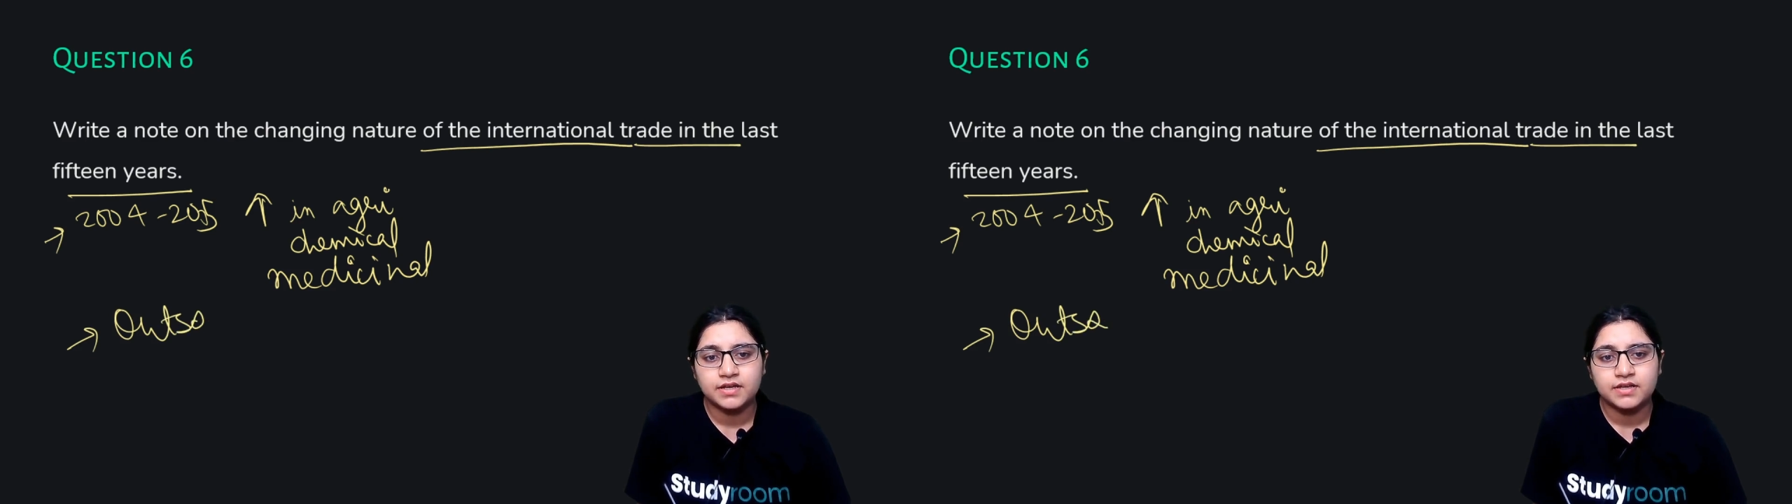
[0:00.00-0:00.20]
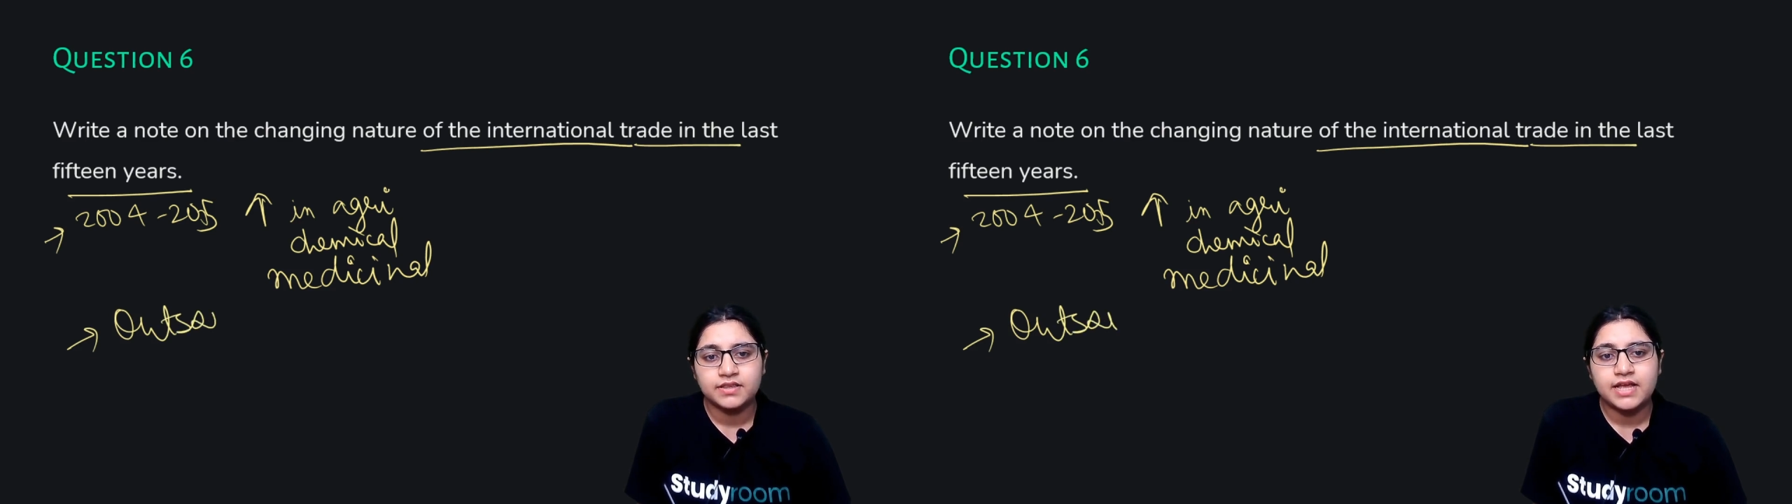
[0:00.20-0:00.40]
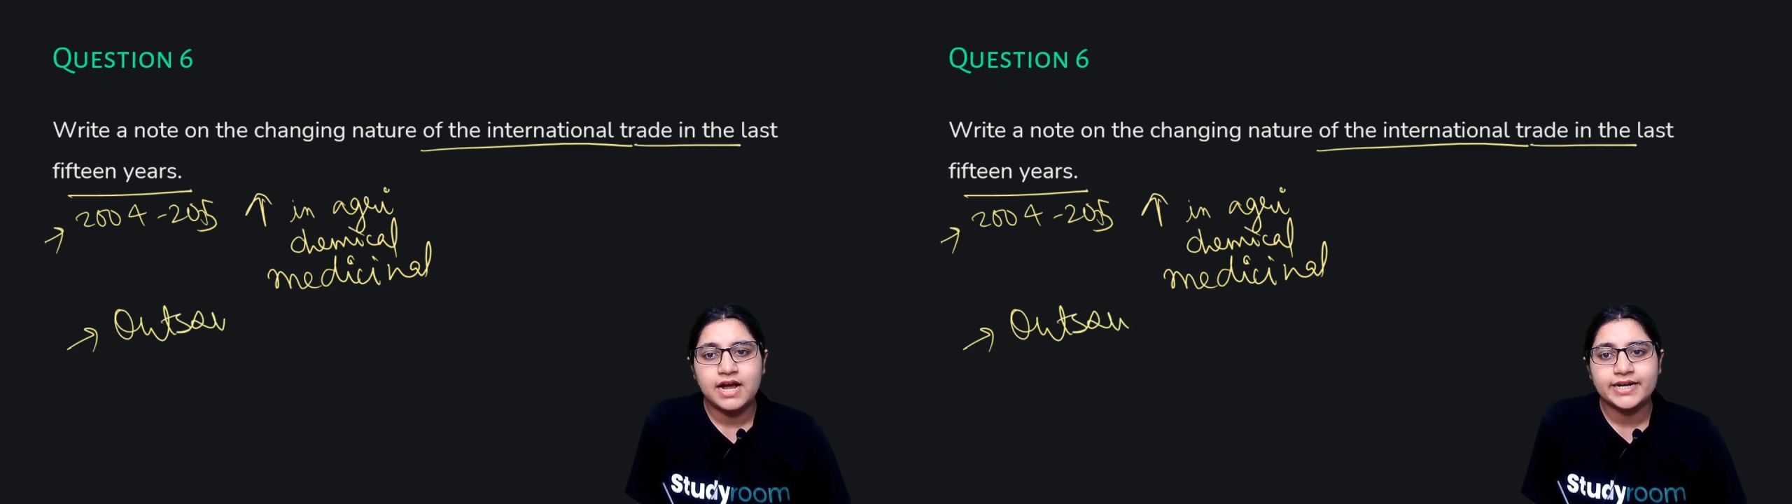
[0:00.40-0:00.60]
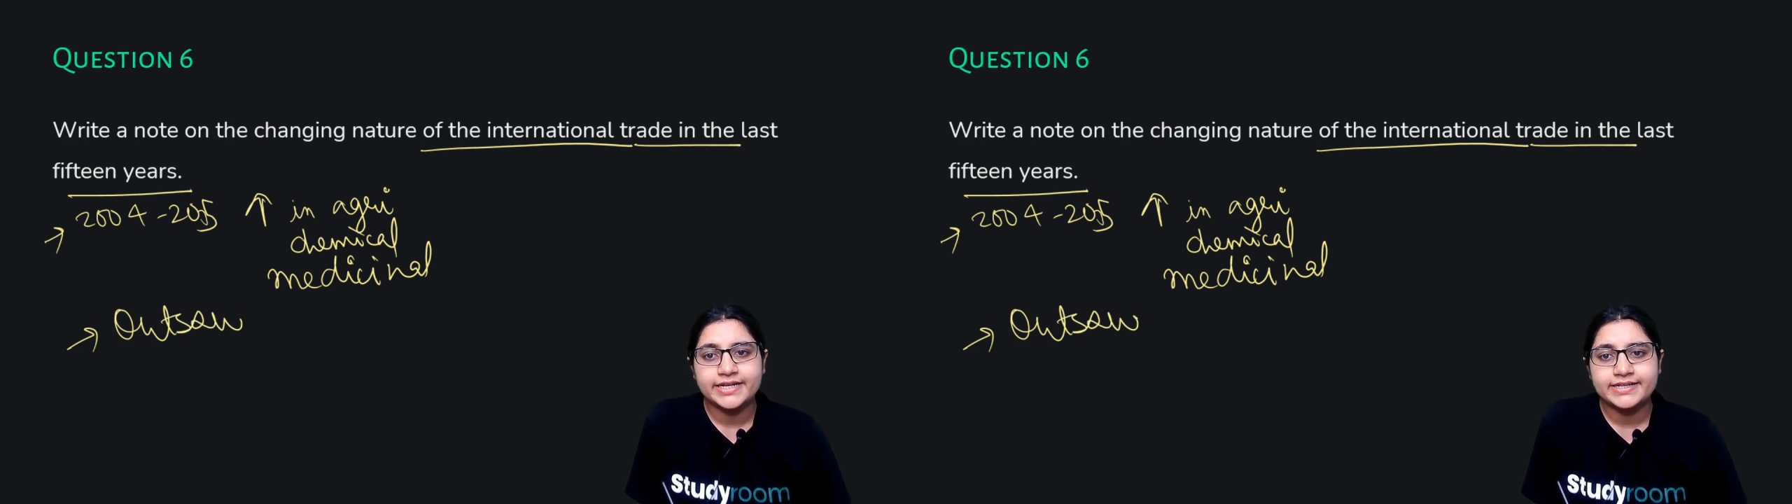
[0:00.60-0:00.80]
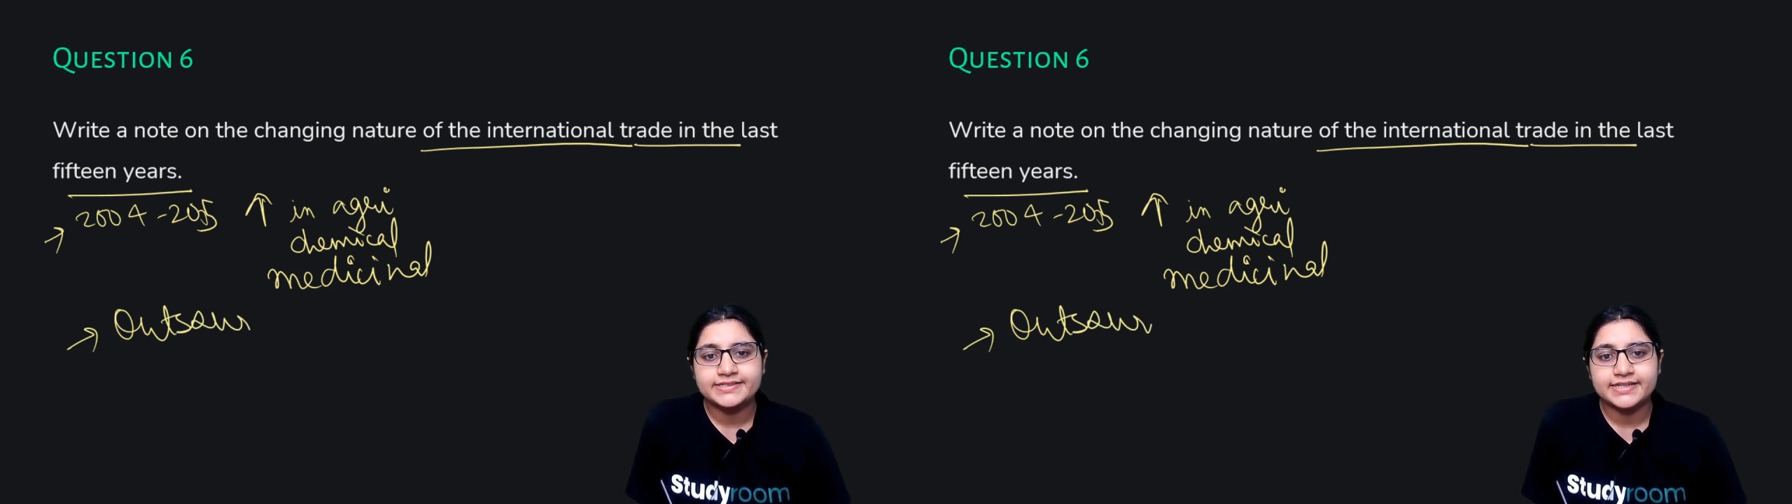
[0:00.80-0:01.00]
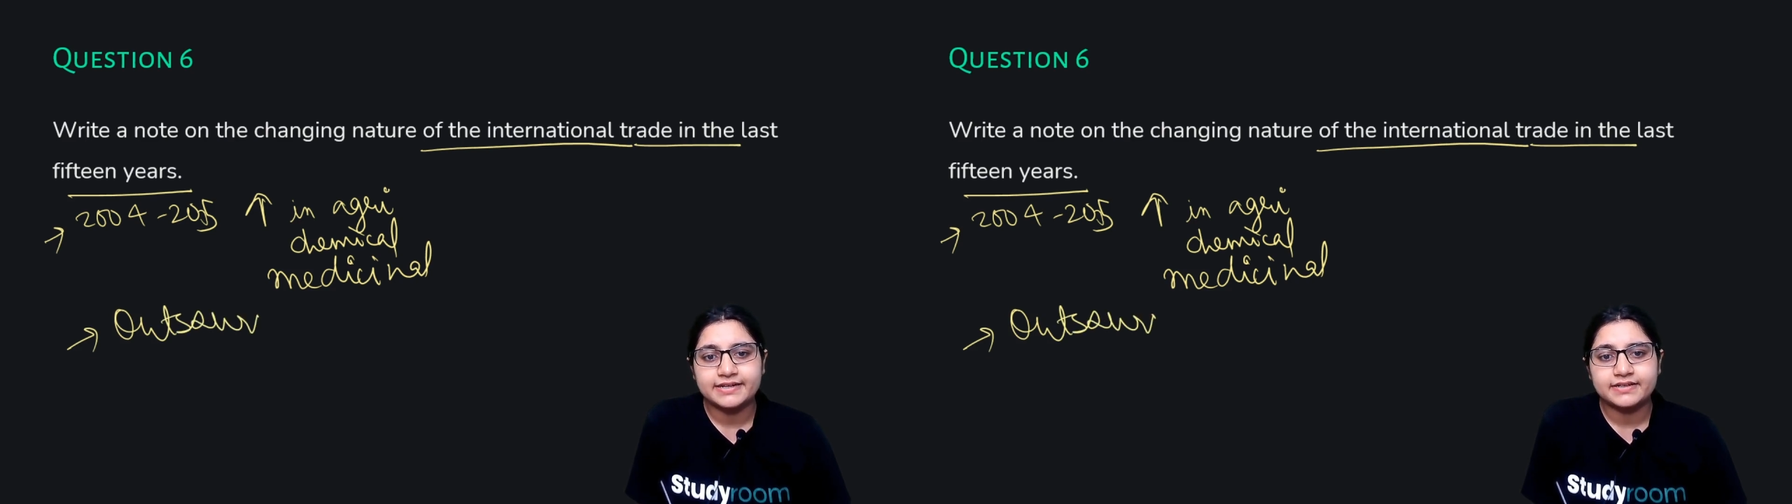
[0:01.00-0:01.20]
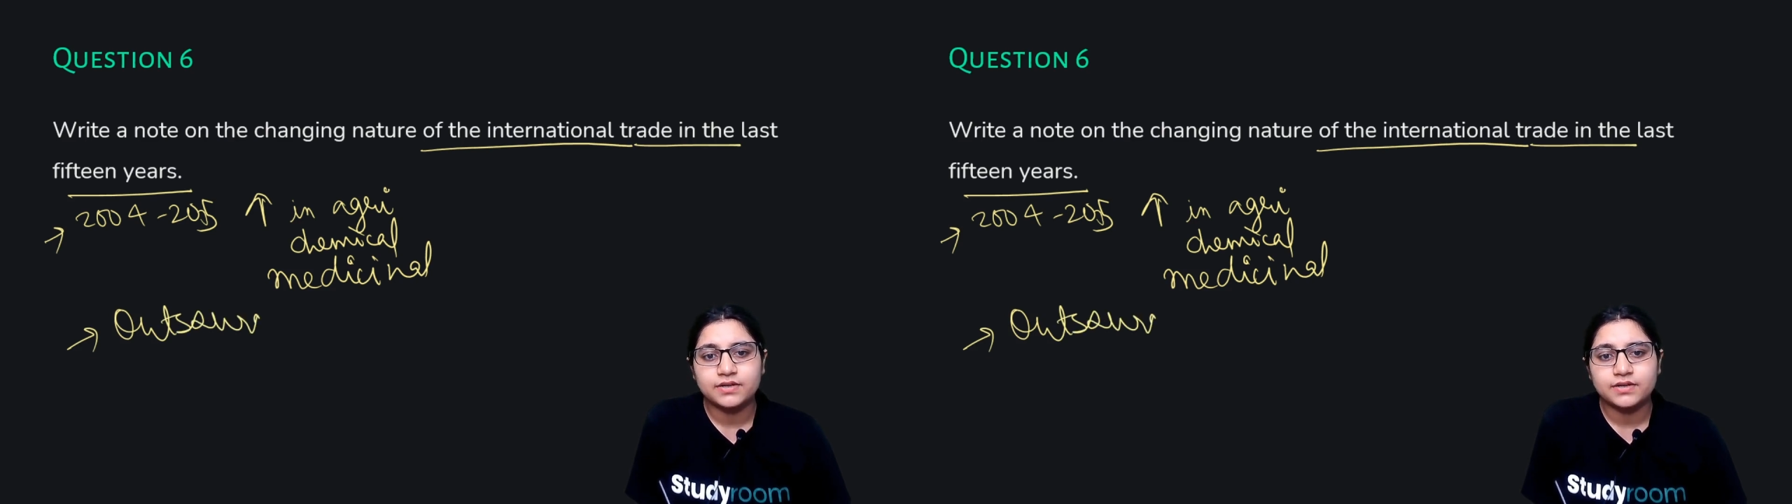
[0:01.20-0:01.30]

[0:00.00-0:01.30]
The IT sector,